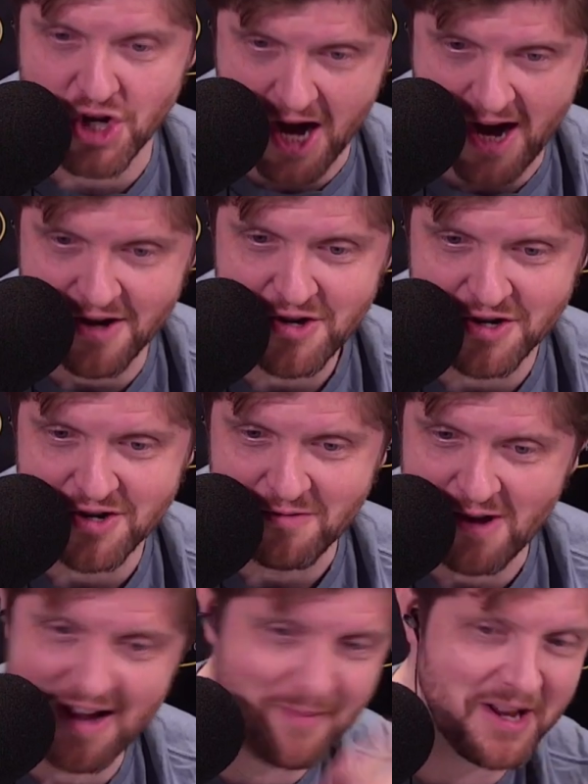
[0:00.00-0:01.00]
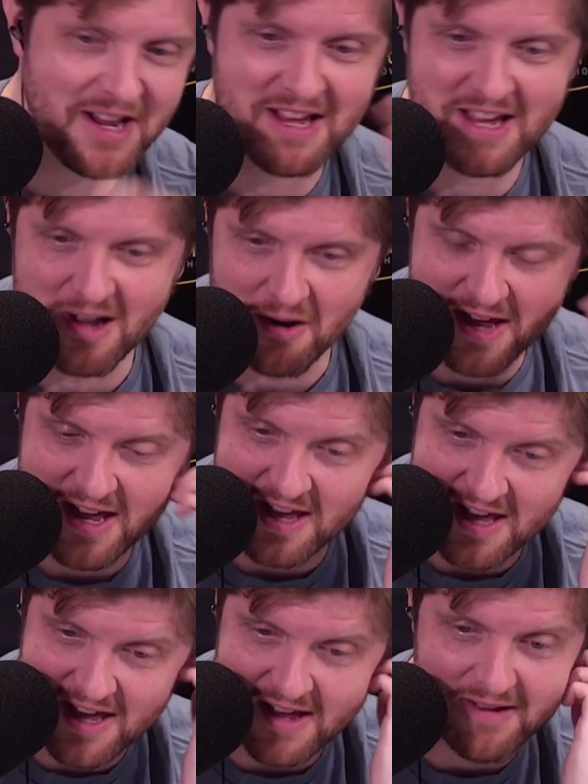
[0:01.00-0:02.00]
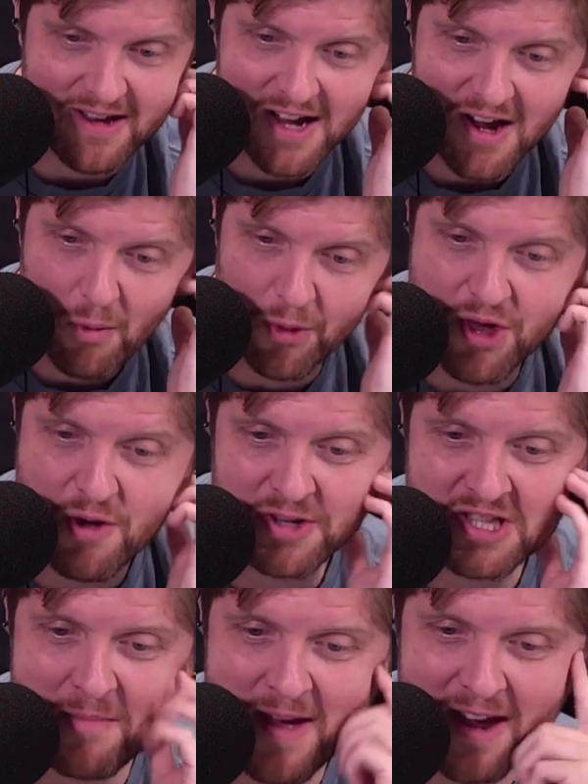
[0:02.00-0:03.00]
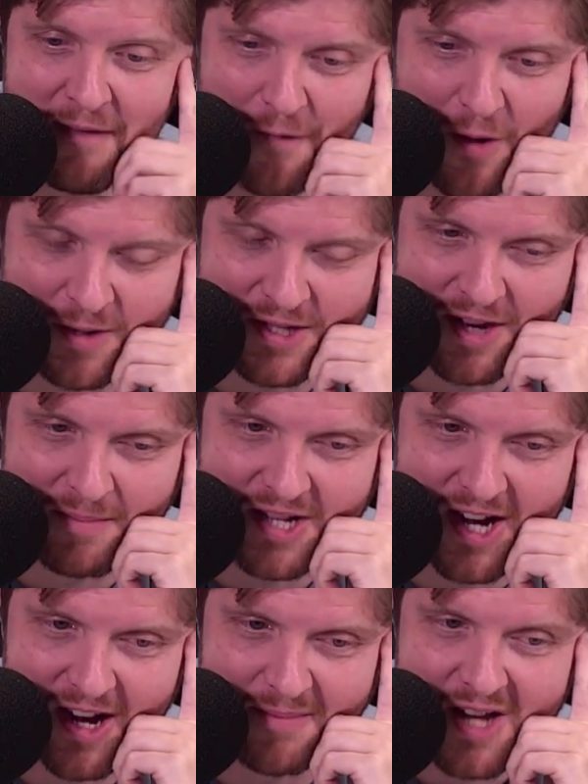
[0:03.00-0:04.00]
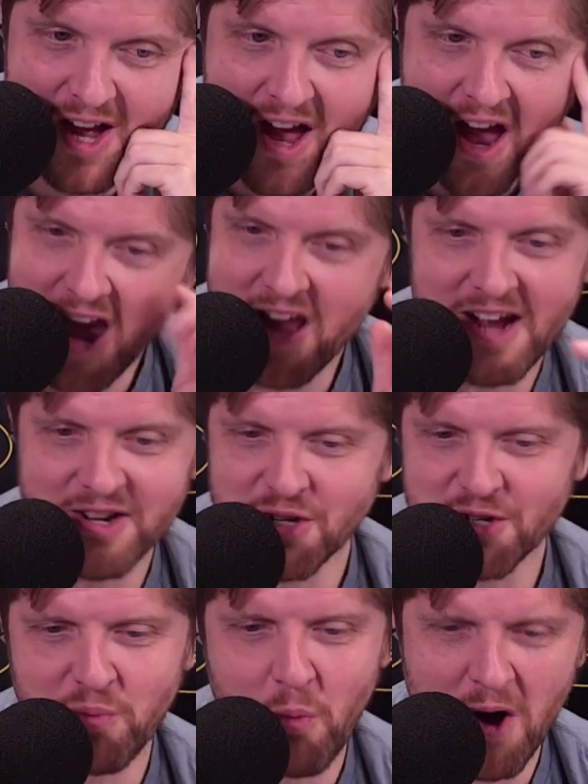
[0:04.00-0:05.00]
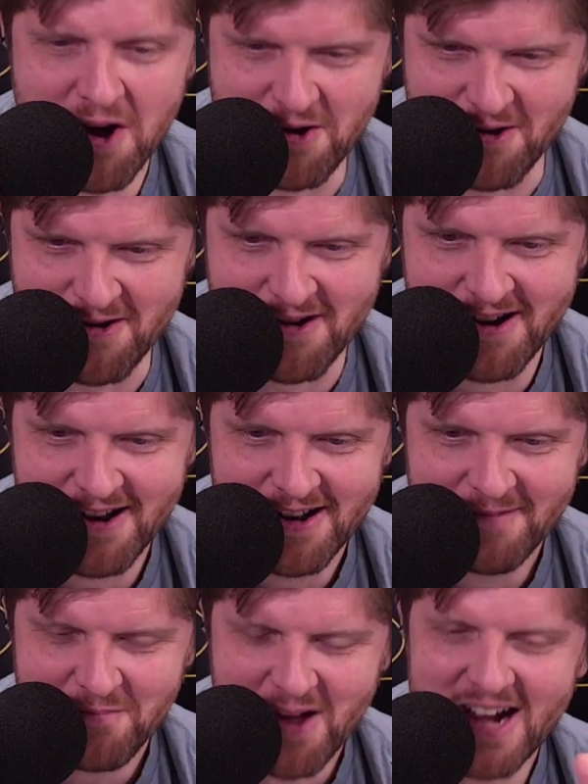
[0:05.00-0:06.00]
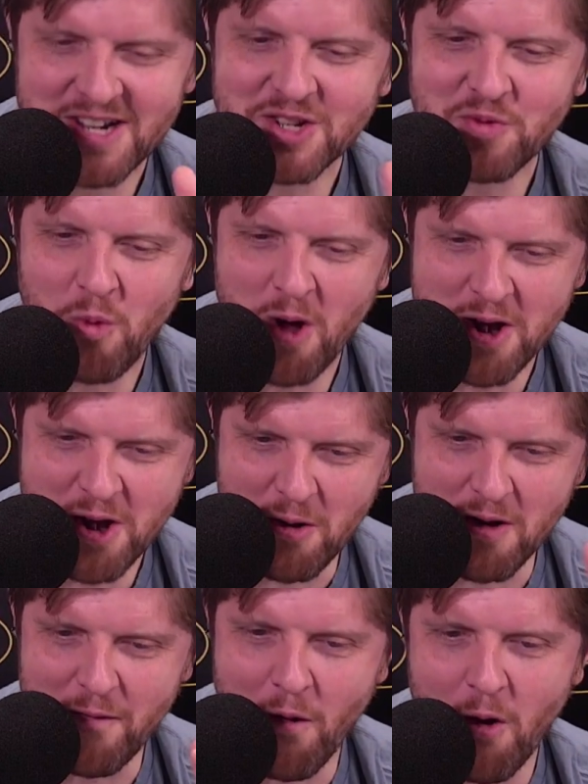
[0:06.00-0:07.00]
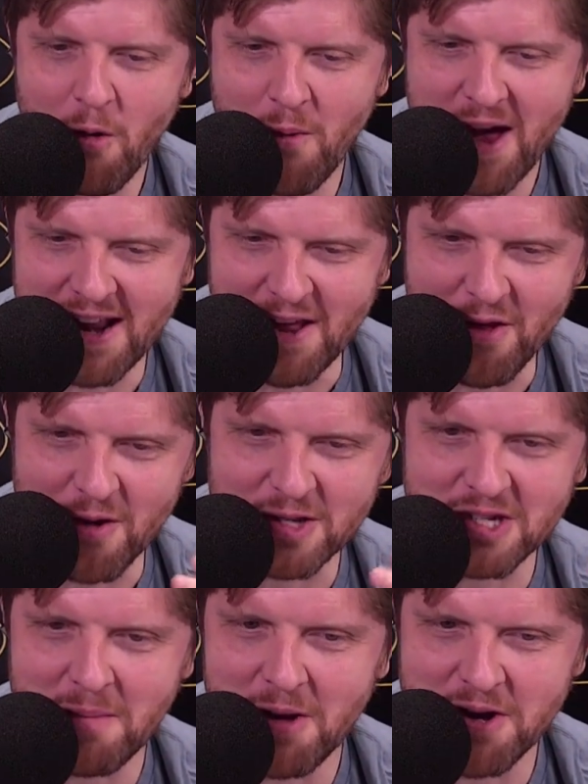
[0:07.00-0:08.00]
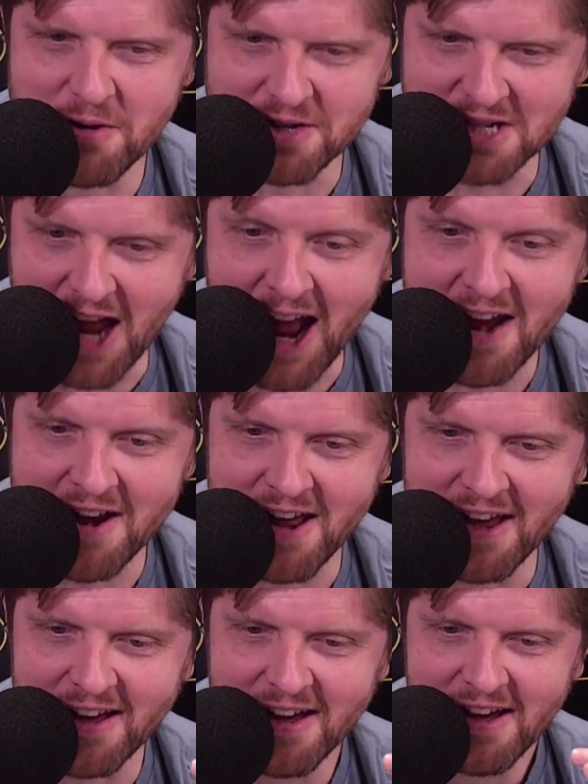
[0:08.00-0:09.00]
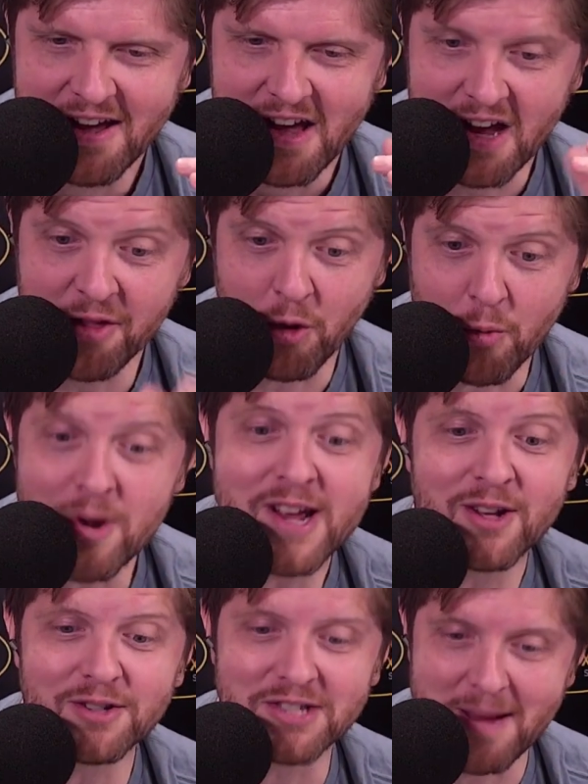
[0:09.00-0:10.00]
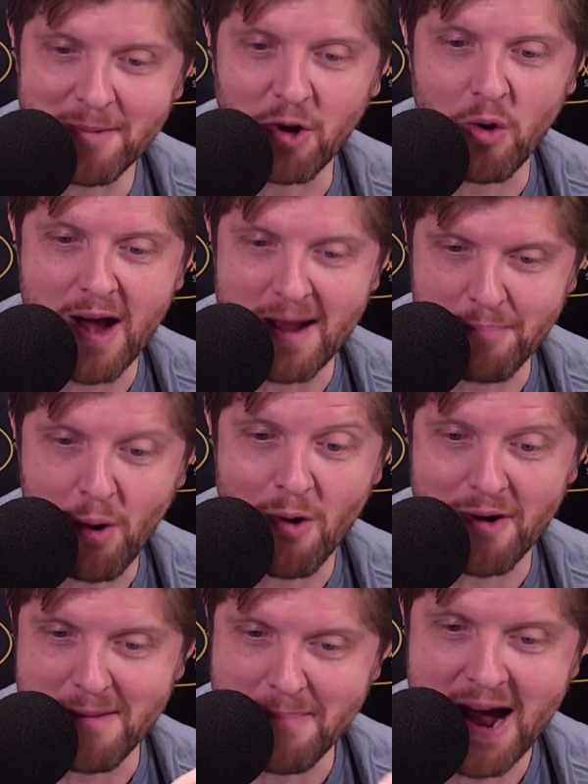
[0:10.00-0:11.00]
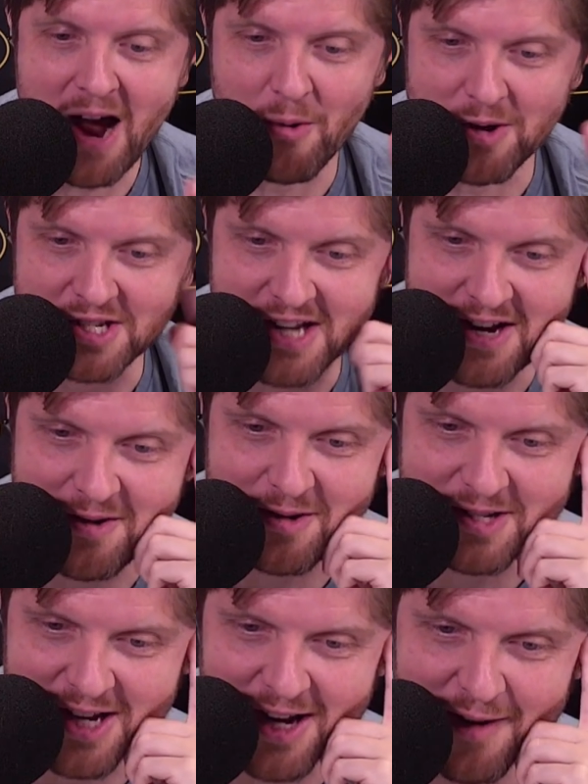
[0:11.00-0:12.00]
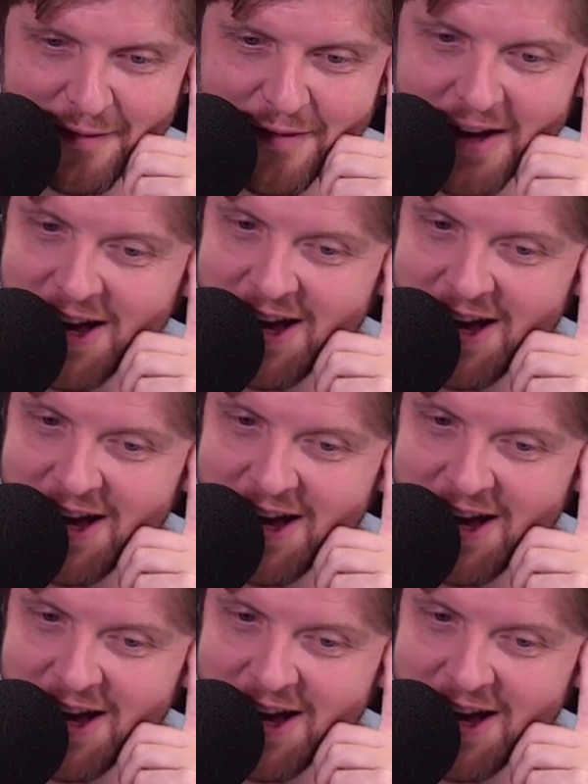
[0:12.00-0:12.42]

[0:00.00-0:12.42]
change, right? I mean, he will use the megaphone sometimes. And I just wonder if already there's some understanding in the real Democrat Party power centers of